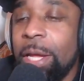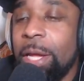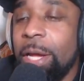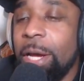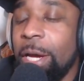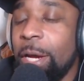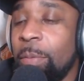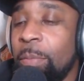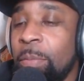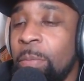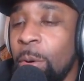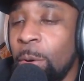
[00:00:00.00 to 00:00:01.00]

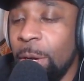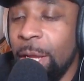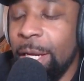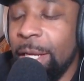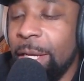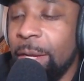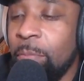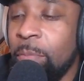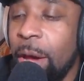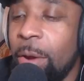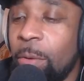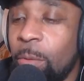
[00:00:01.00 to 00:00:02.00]
Moolah
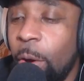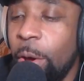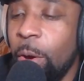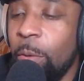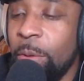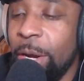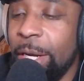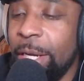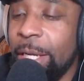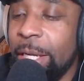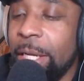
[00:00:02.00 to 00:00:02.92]
Battle Royal, but